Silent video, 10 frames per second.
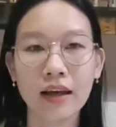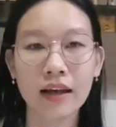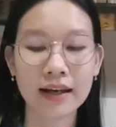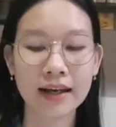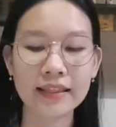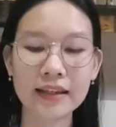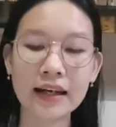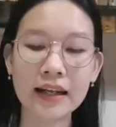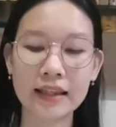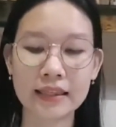In
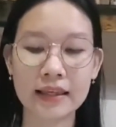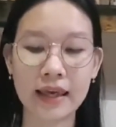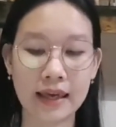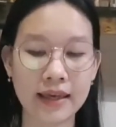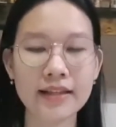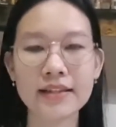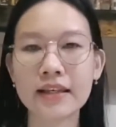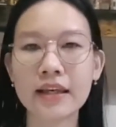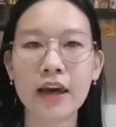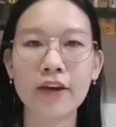1998,
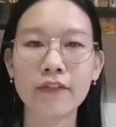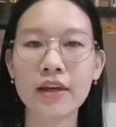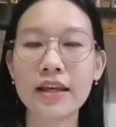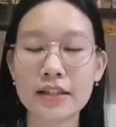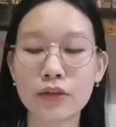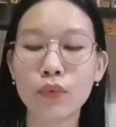she gave his